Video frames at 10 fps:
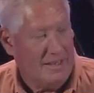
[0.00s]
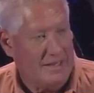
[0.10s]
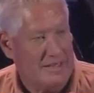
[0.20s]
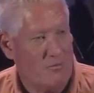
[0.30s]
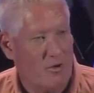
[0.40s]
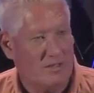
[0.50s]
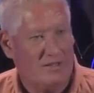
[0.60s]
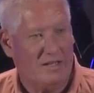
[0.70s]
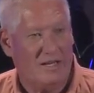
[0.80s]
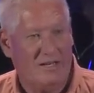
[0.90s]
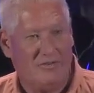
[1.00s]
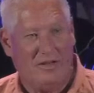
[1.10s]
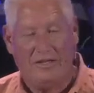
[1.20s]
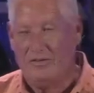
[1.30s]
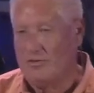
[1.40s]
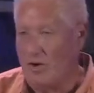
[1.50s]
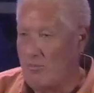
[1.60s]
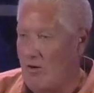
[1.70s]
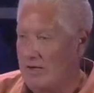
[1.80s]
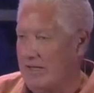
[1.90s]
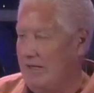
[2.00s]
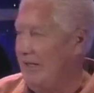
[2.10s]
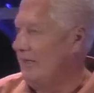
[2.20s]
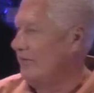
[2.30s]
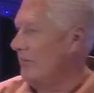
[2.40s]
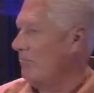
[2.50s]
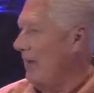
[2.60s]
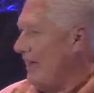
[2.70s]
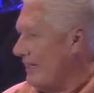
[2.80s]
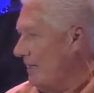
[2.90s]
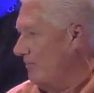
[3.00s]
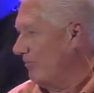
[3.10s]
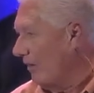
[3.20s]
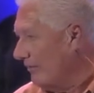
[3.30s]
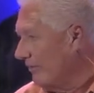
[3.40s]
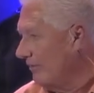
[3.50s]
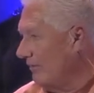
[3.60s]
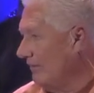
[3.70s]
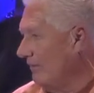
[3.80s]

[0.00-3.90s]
And he walked in and he said, So I'm walking in, there's a body up front.